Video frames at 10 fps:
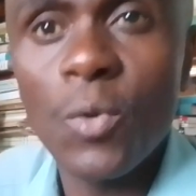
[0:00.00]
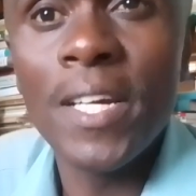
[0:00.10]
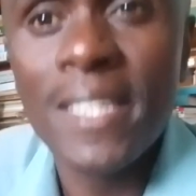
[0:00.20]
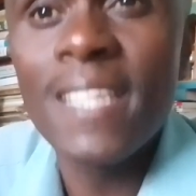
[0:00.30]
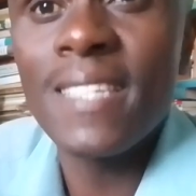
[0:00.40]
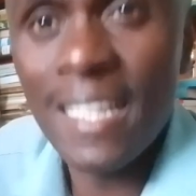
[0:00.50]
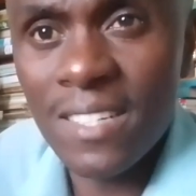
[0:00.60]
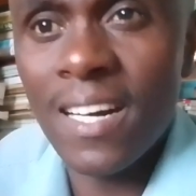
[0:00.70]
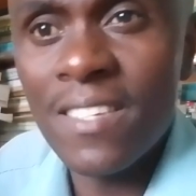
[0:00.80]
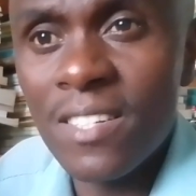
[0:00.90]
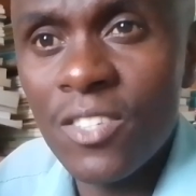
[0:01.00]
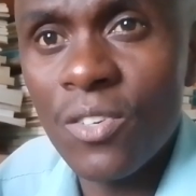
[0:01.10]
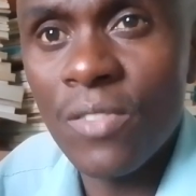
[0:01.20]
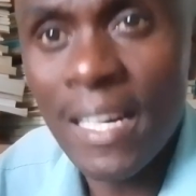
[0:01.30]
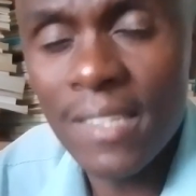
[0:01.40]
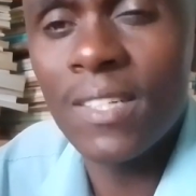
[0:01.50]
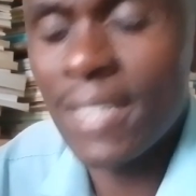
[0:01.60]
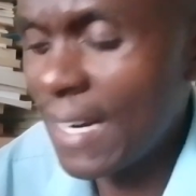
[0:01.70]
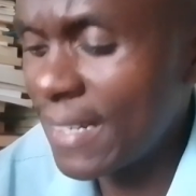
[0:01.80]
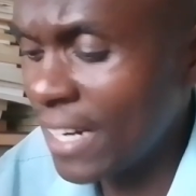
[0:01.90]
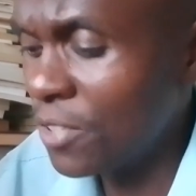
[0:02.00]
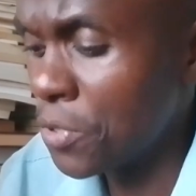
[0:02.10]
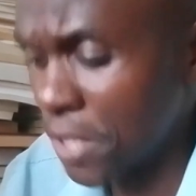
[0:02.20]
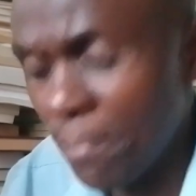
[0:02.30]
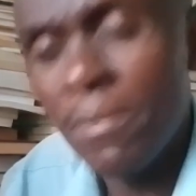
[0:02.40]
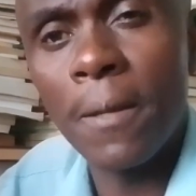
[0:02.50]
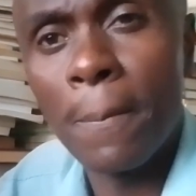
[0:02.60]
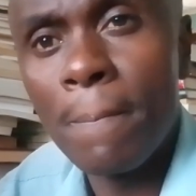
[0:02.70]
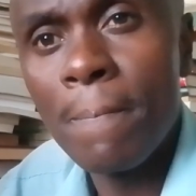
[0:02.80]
So it is a translation. That can tell you something.